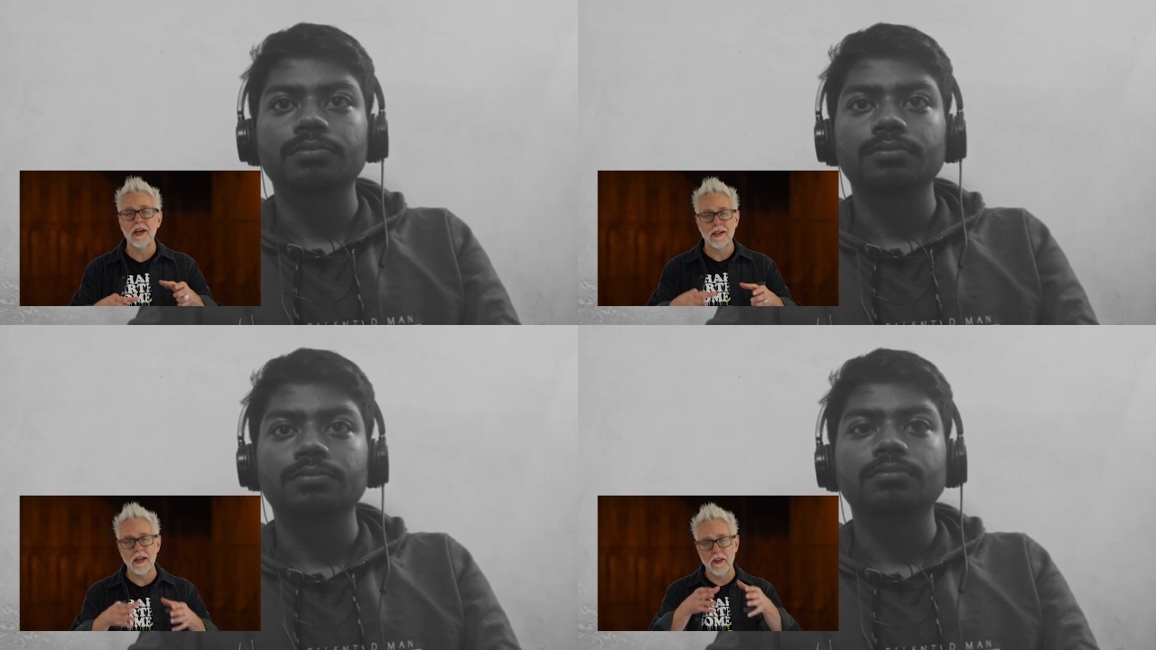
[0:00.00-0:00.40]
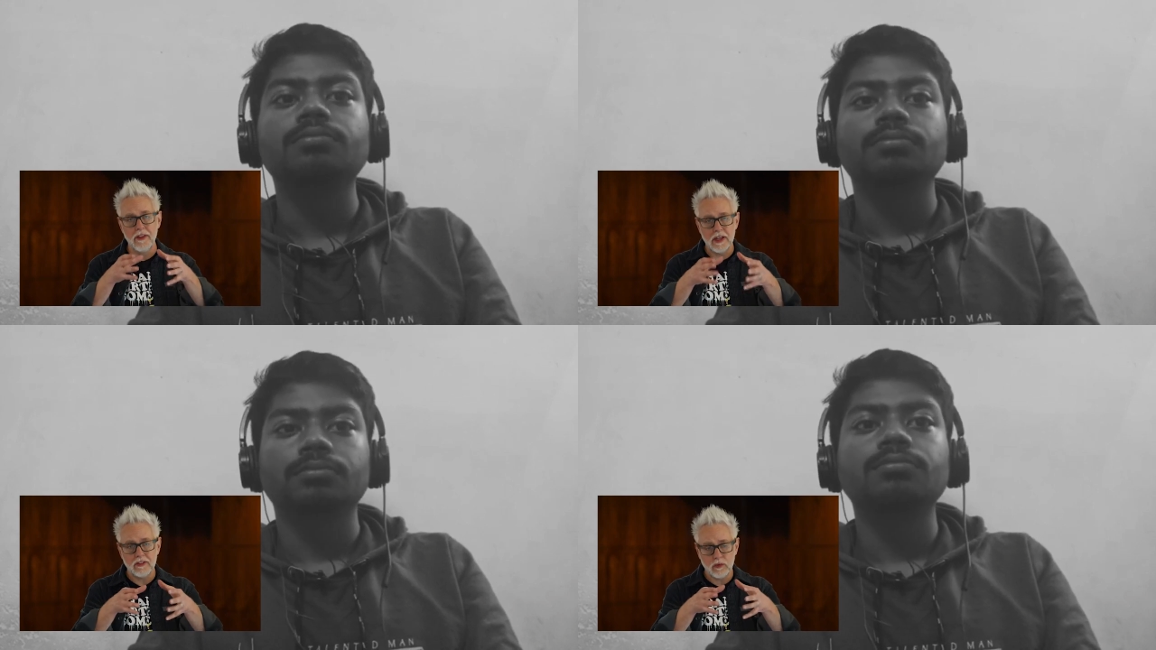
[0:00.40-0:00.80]
Speaker 1: Now
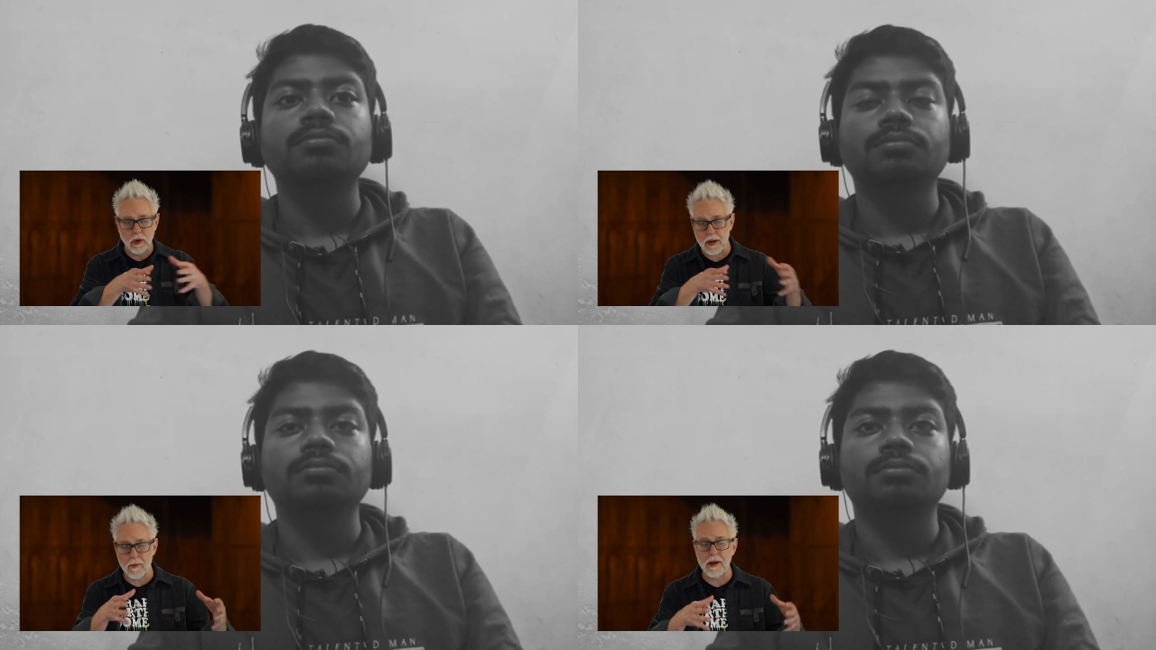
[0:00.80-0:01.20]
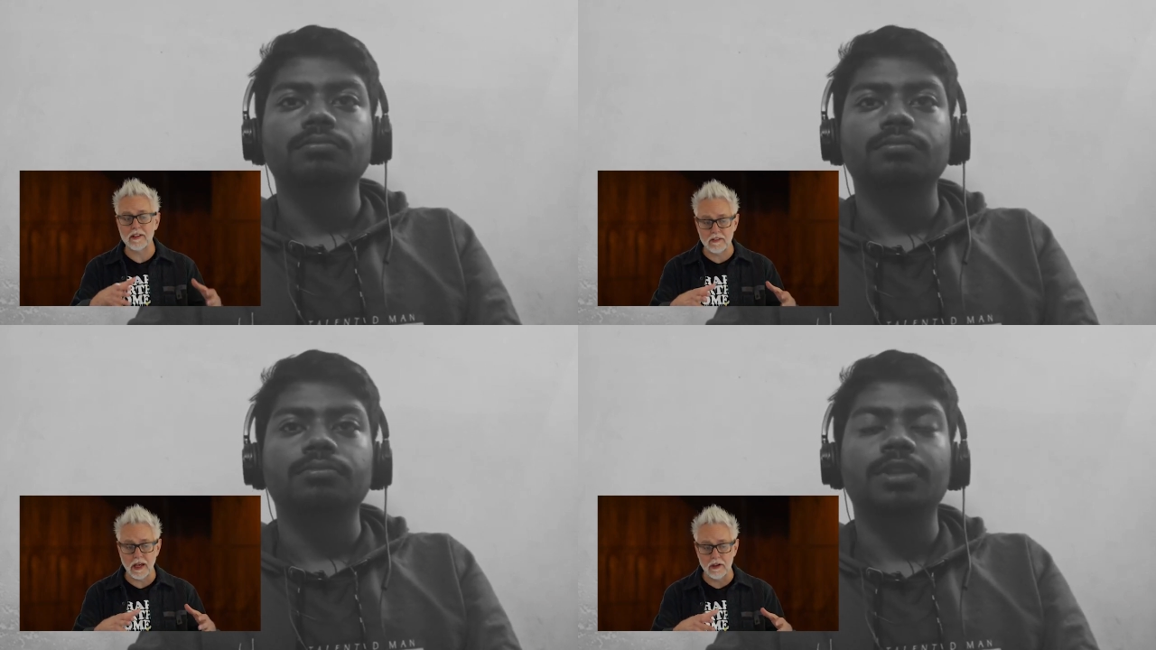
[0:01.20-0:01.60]
this, what I'm about
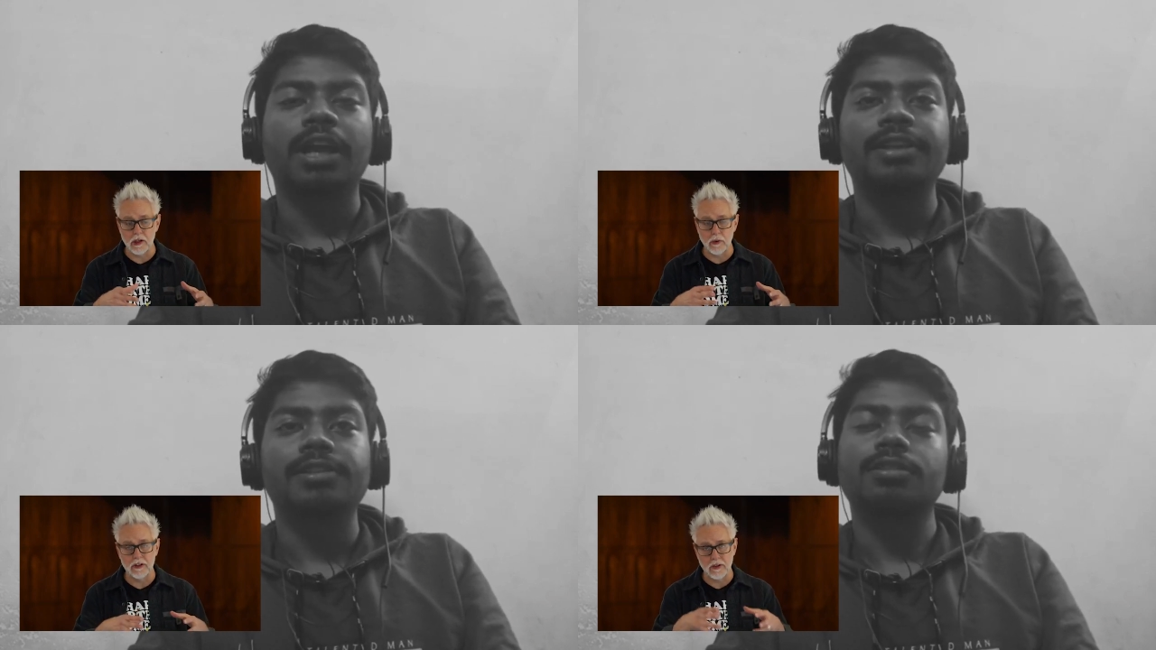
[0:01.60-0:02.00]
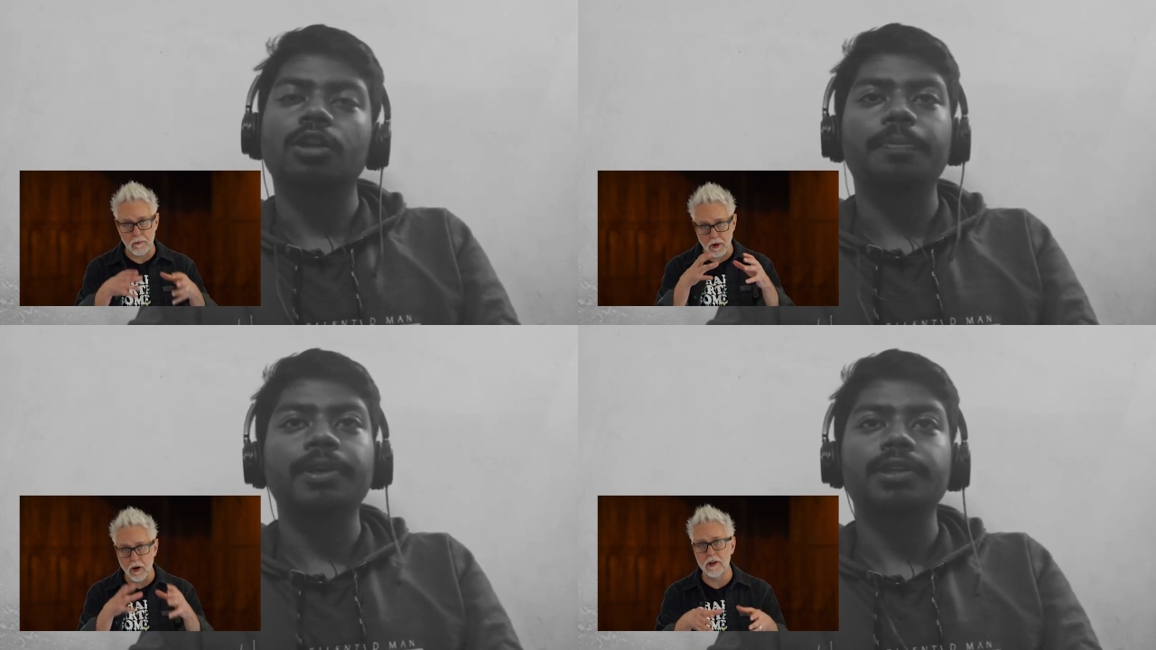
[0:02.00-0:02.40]
to tell you, is a
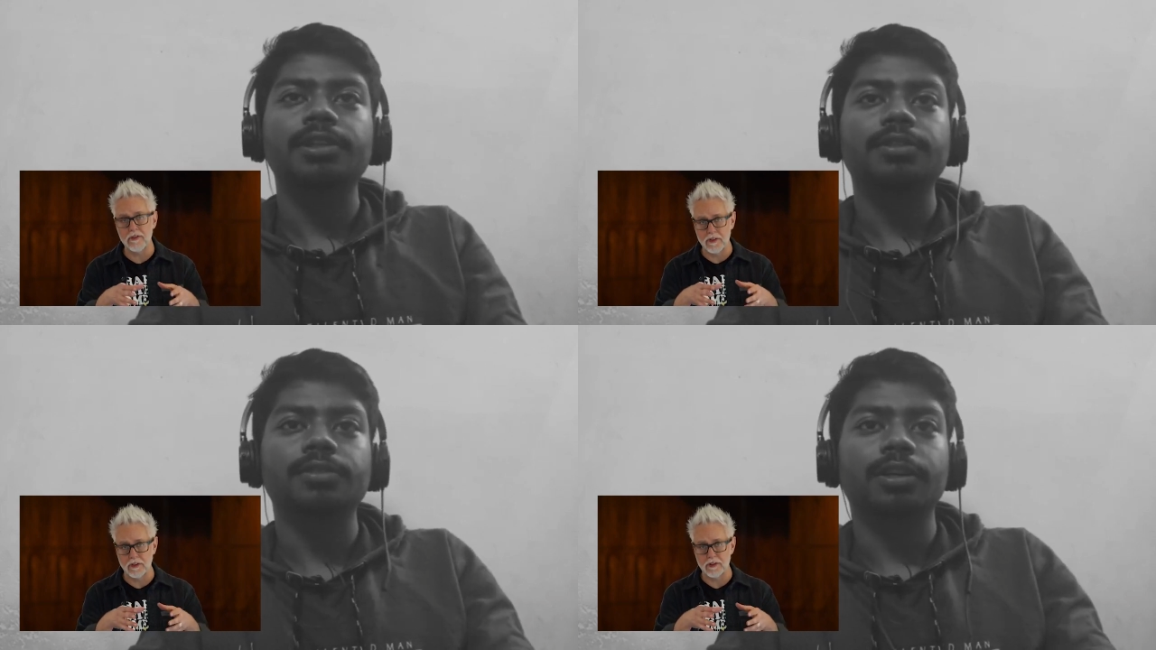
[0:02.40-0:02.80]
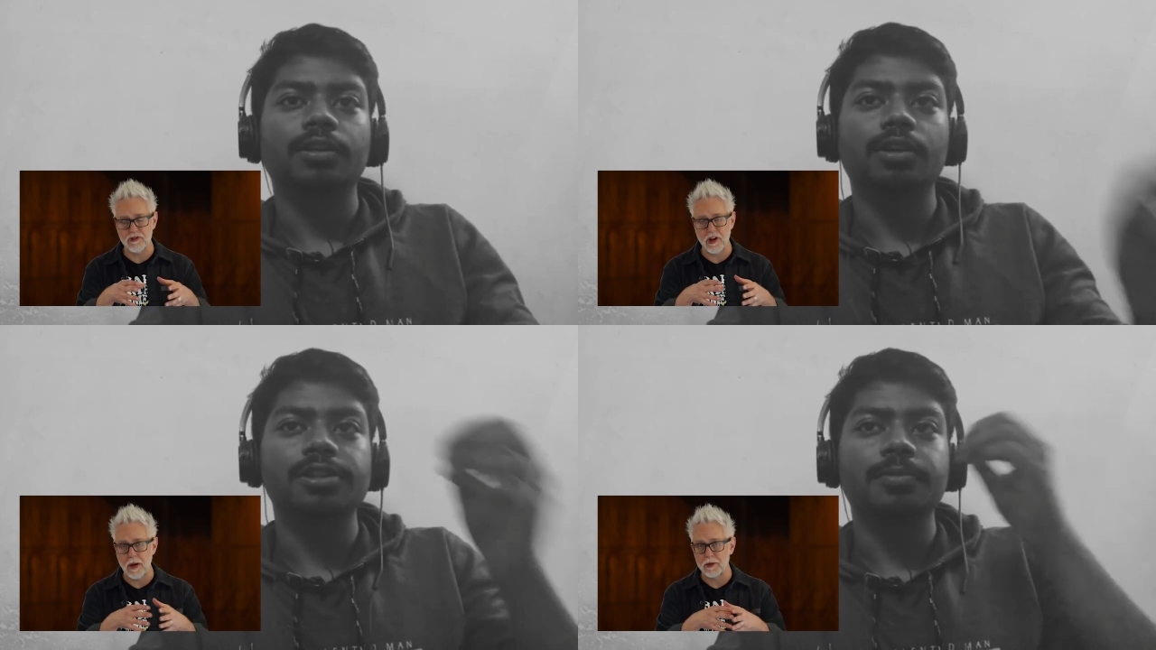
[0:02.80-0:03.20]
part of the first
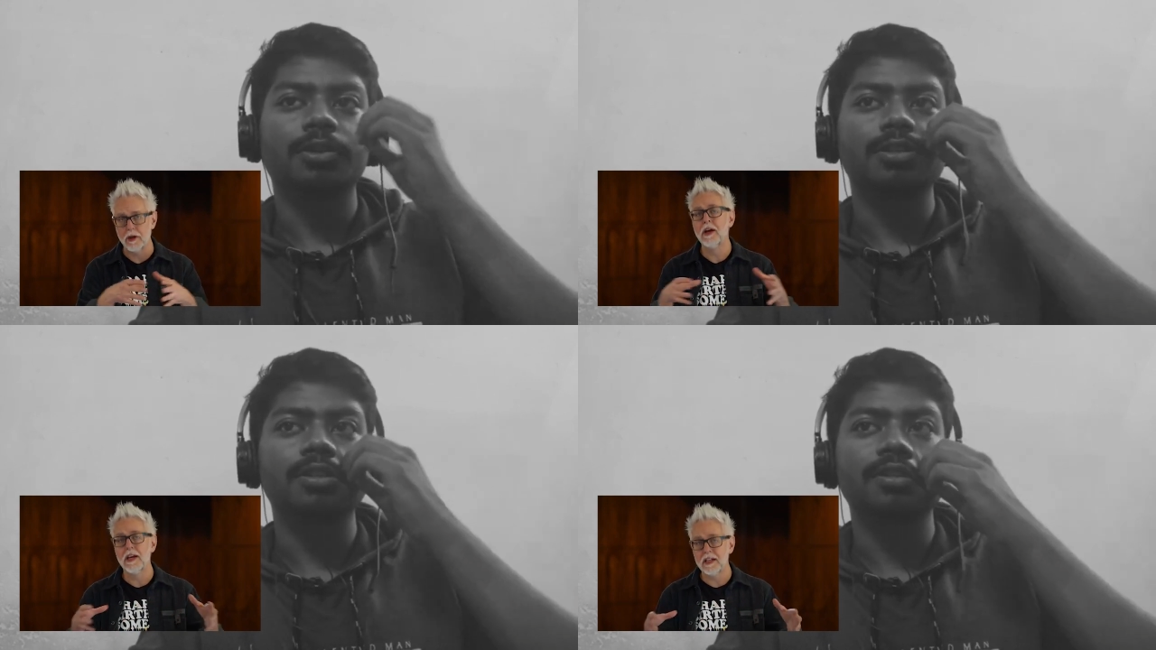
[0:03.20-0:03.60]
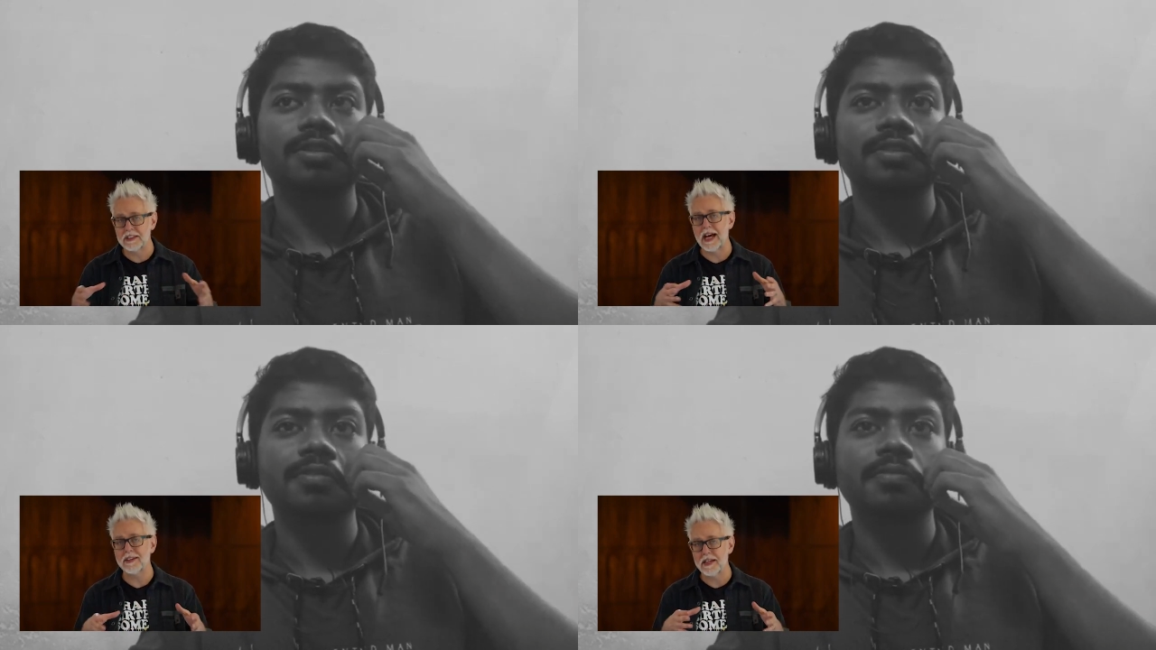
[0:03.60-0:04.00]
chapter. It's
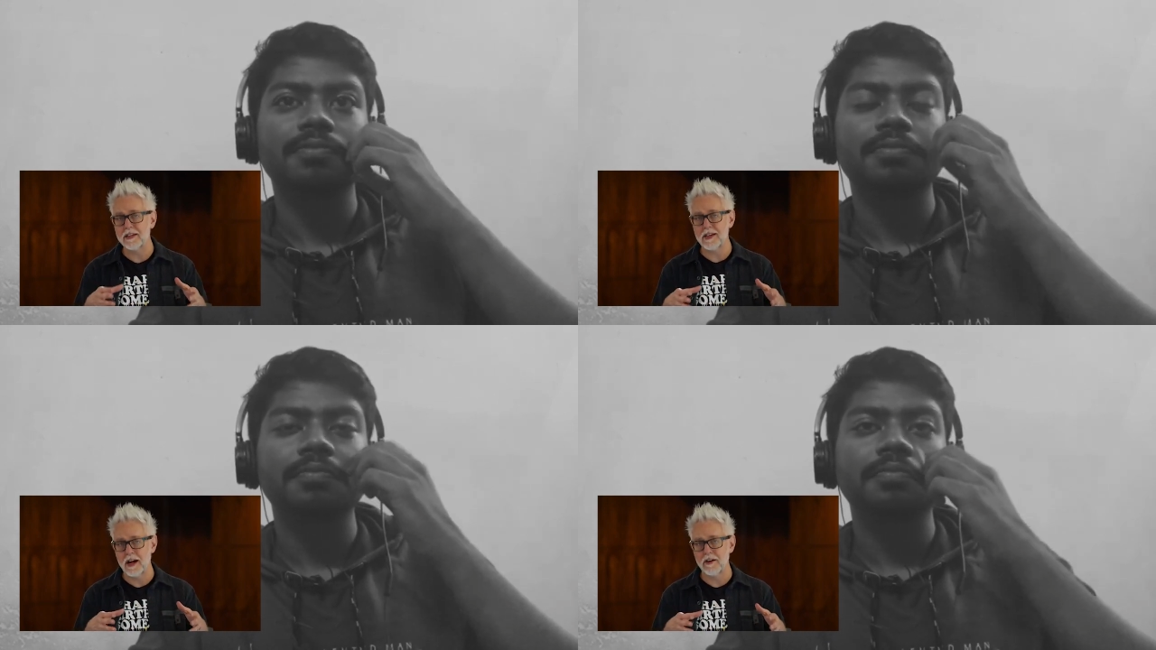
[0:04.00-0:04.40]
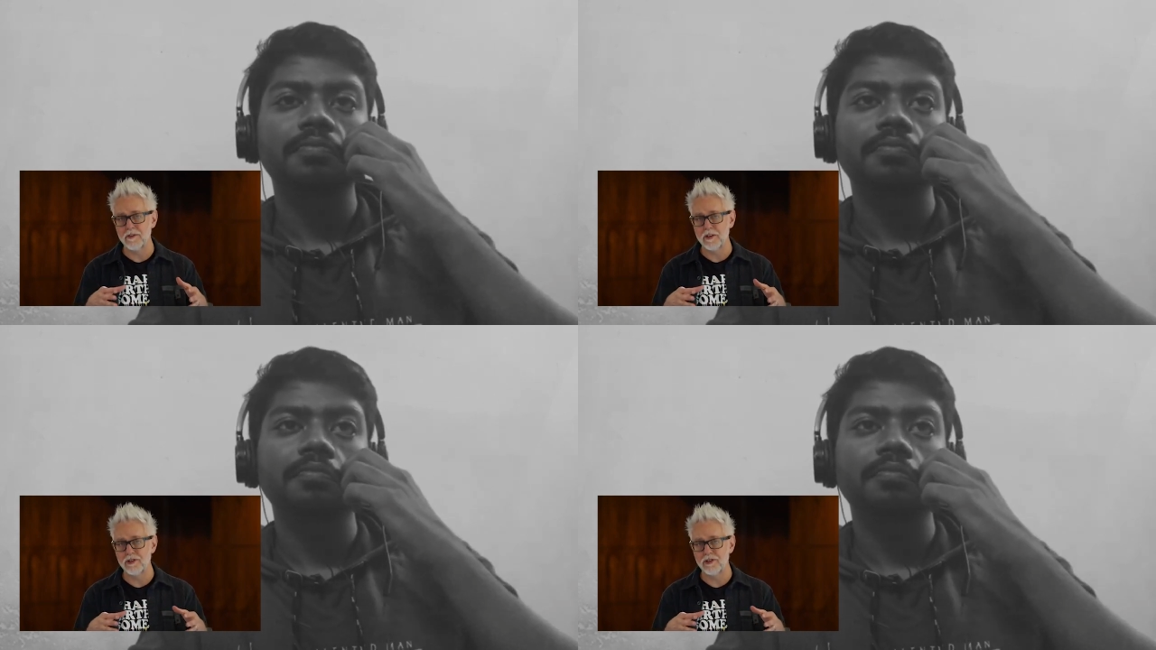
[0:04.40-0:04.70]
not the entire first